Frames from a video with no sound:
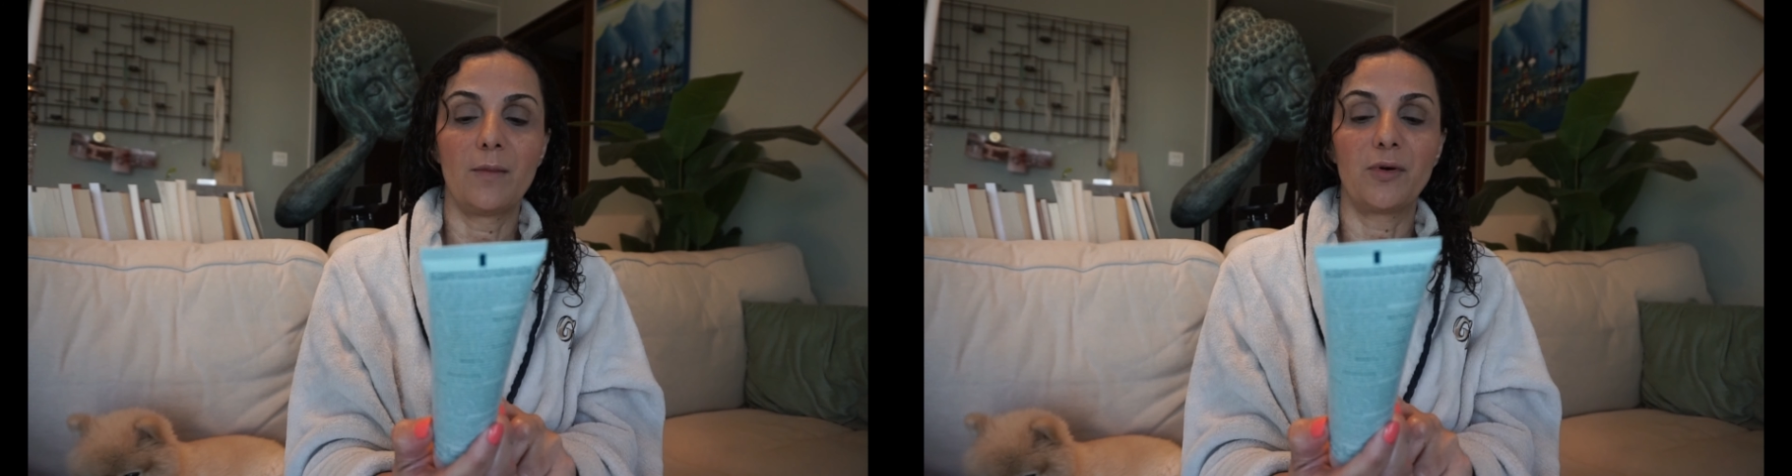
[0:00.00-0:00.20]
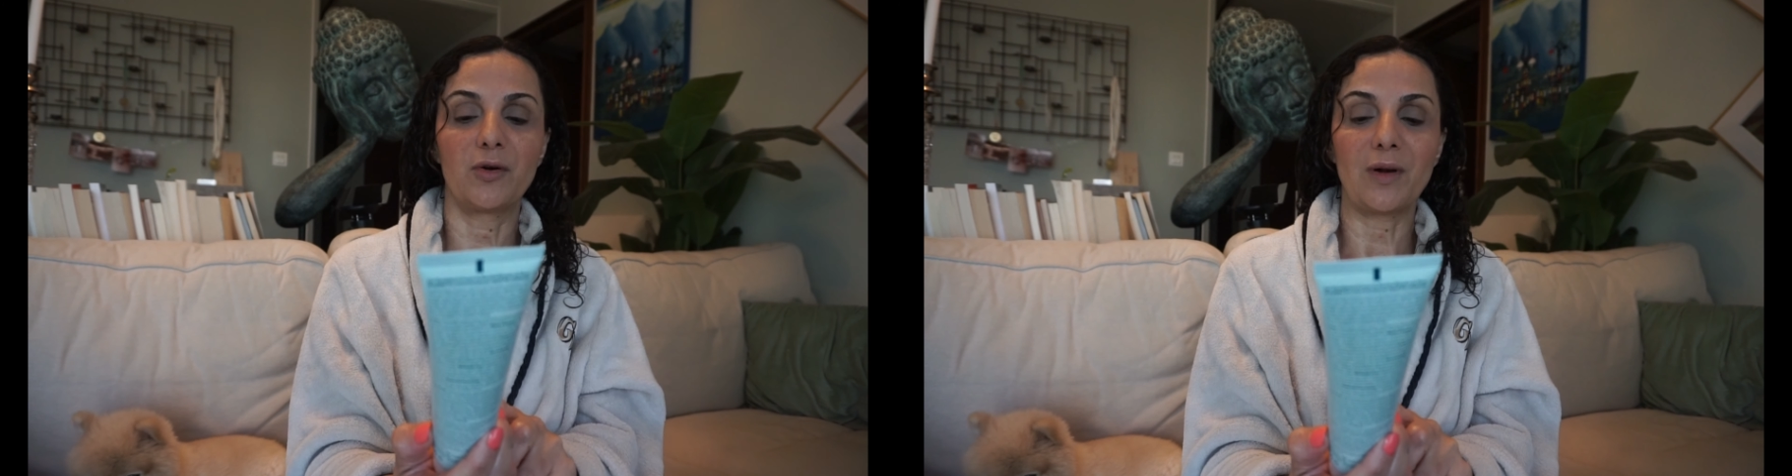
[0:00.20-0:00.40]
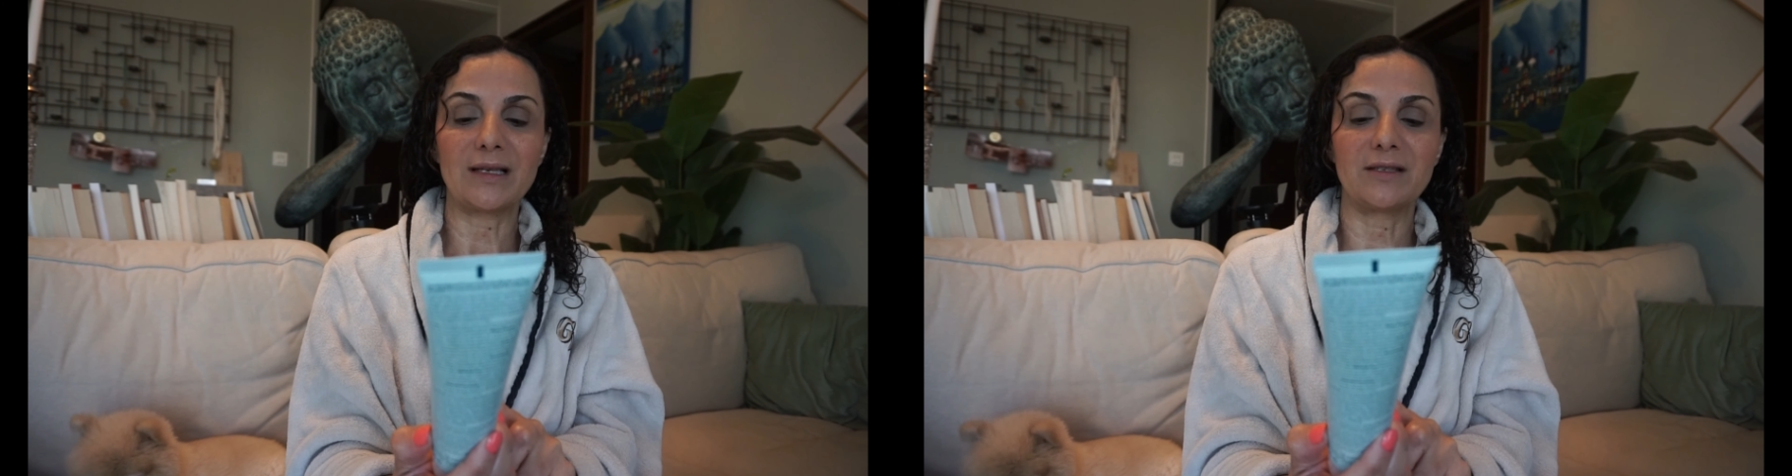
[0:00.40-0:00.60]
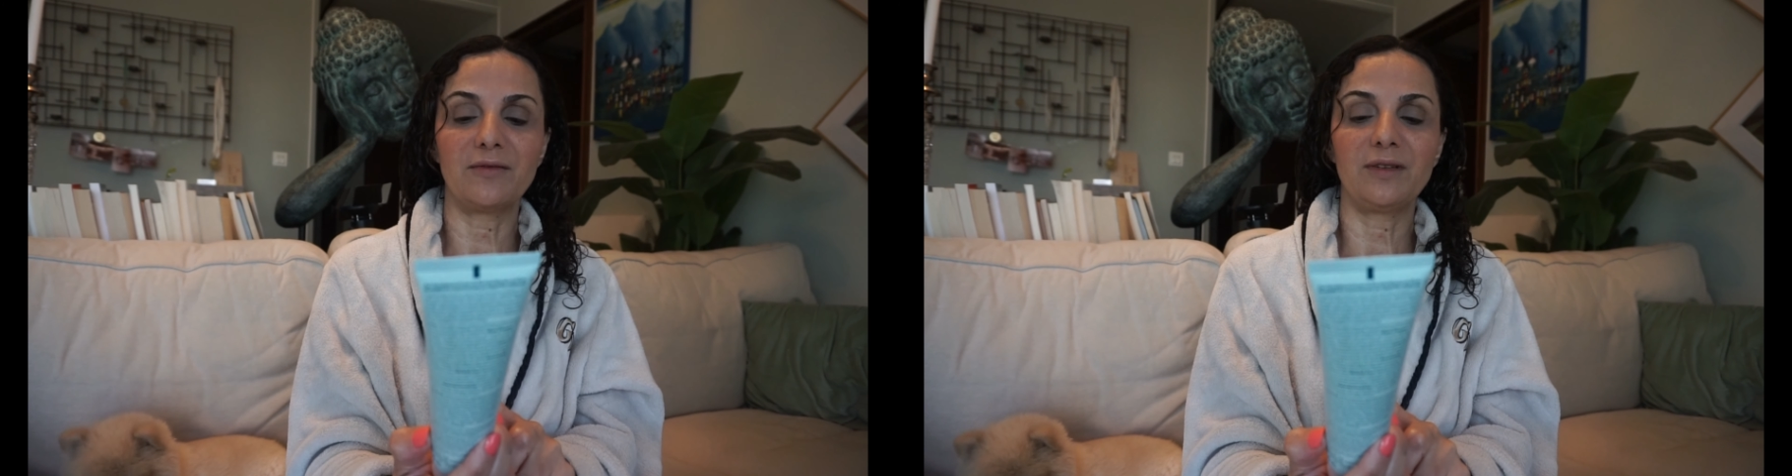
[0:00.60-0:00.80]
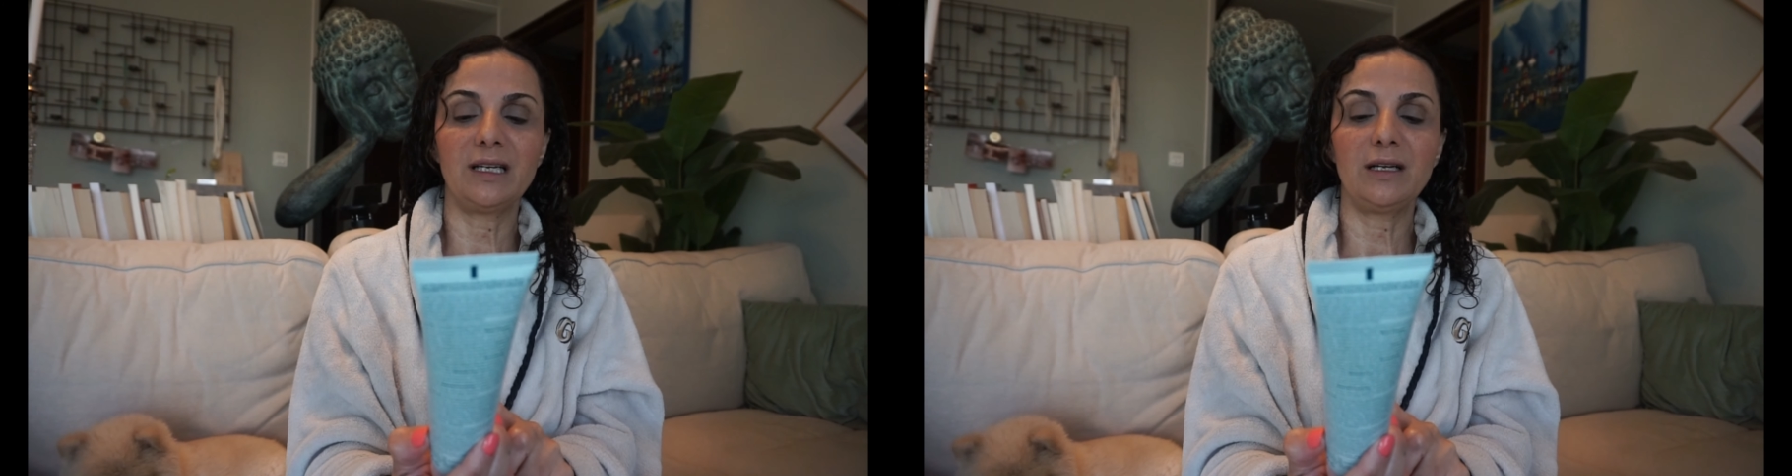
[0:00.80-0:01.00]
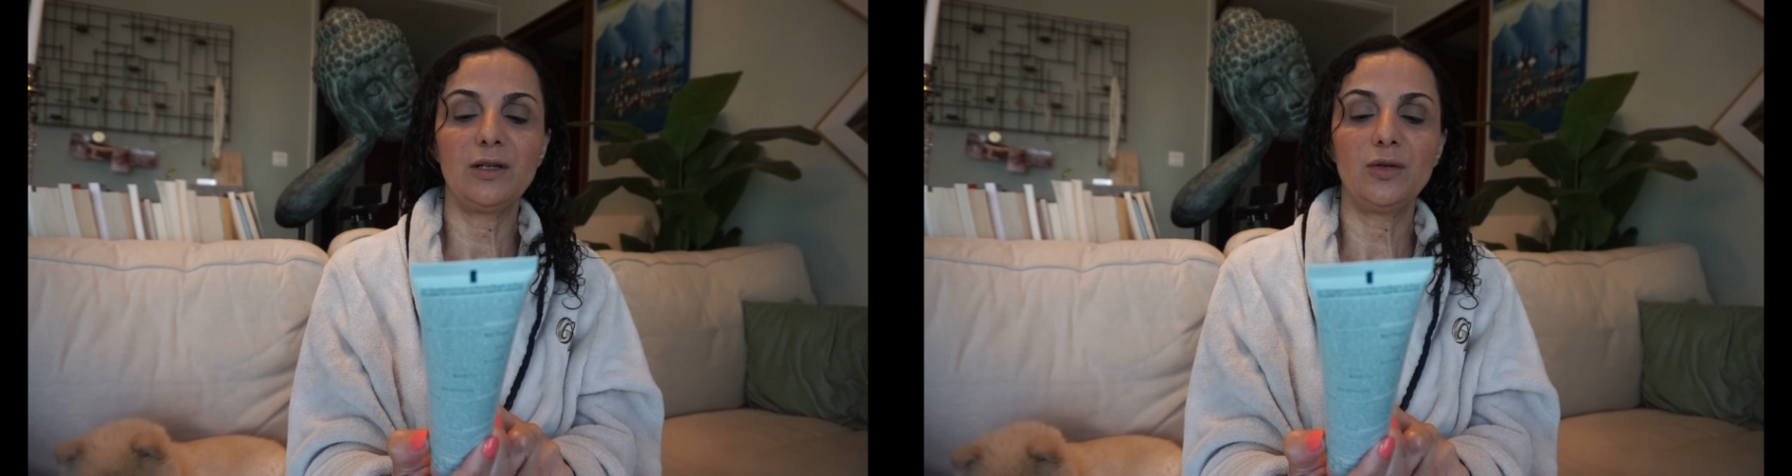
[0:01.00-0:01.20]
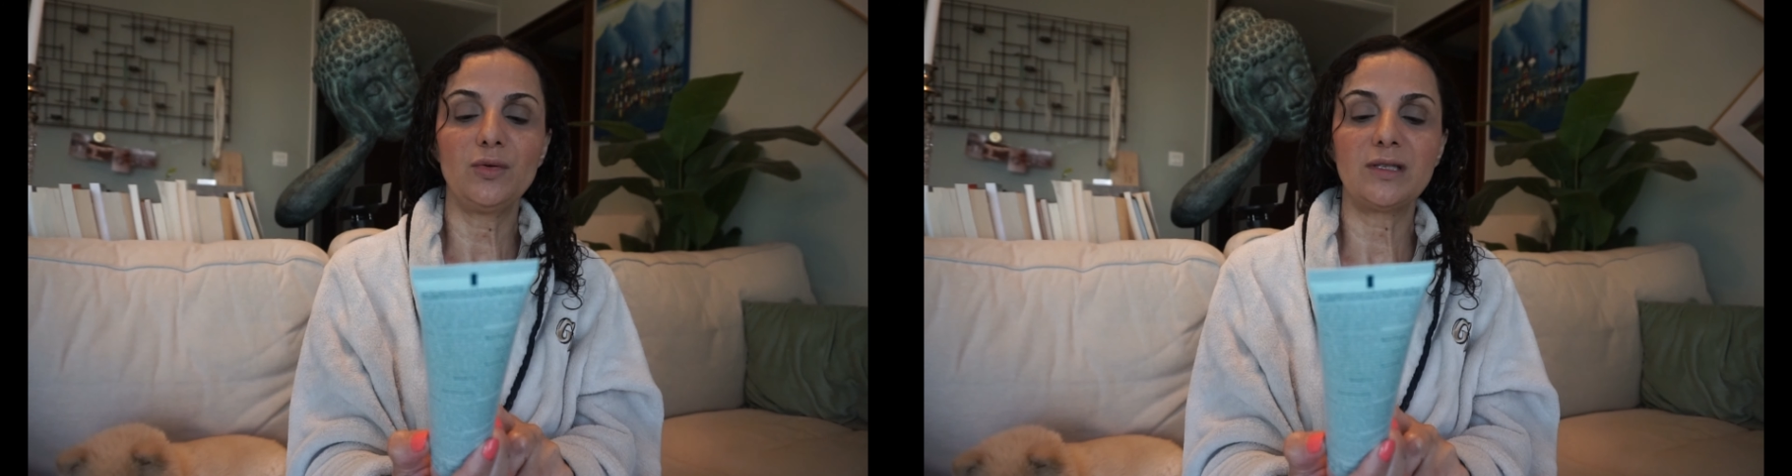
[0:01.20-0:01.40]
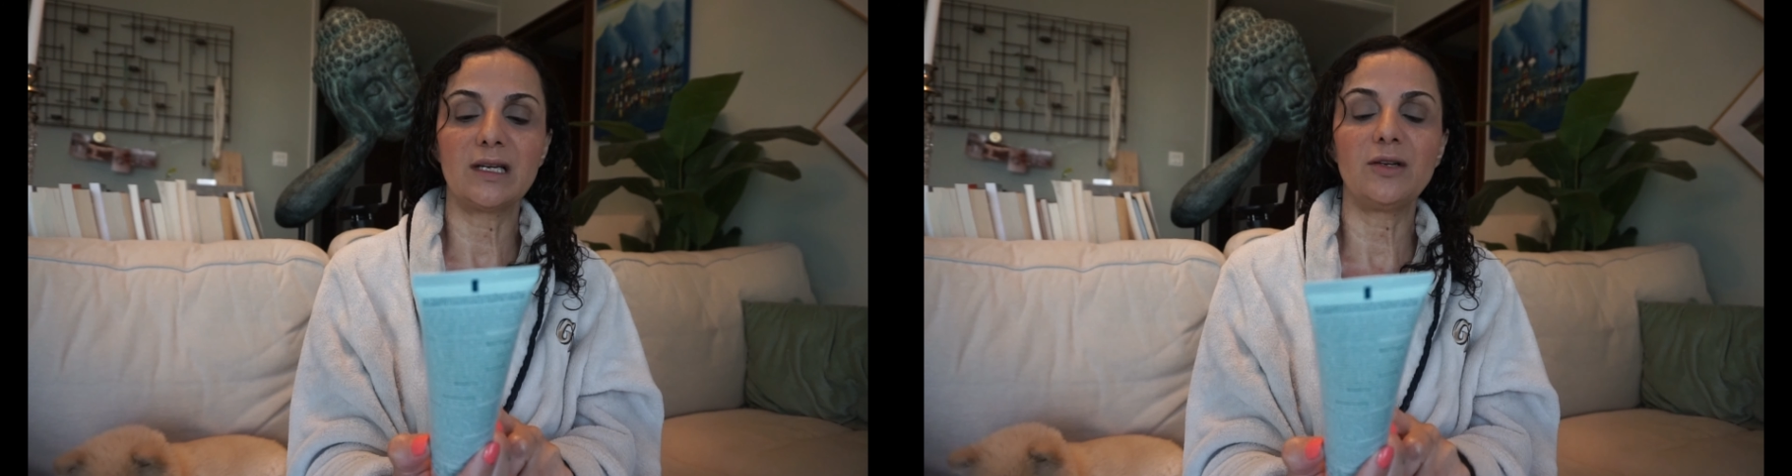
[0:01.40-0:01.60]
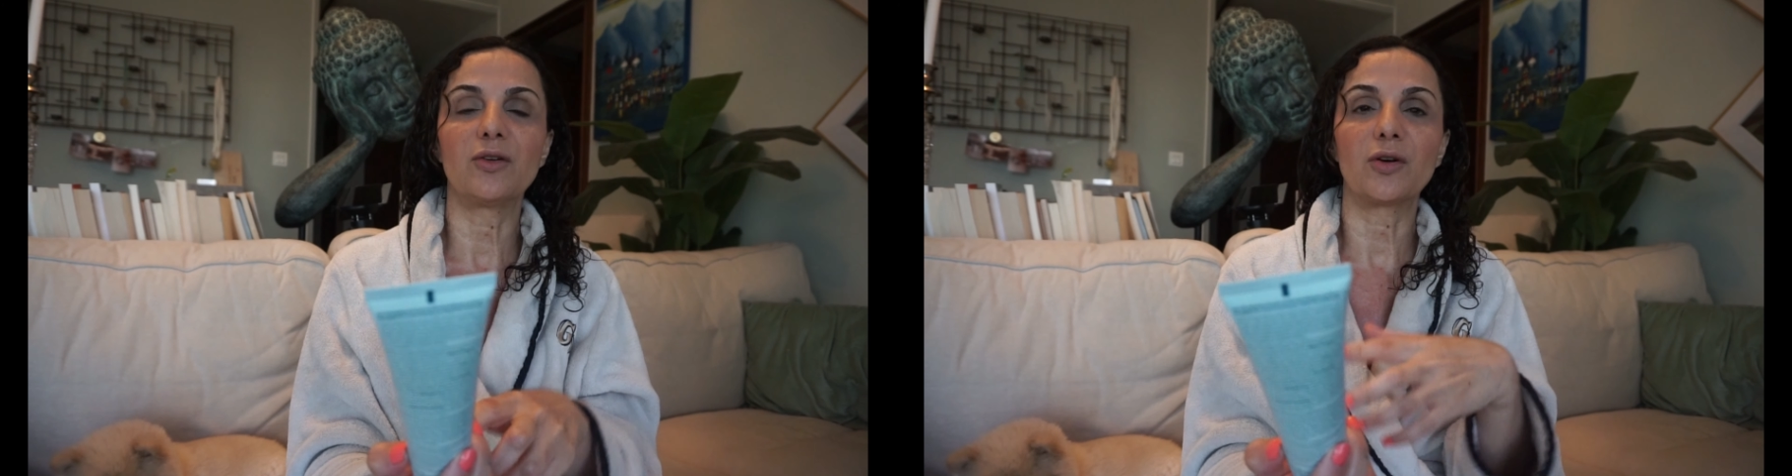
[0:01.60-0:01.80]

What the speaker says: progressively loosen your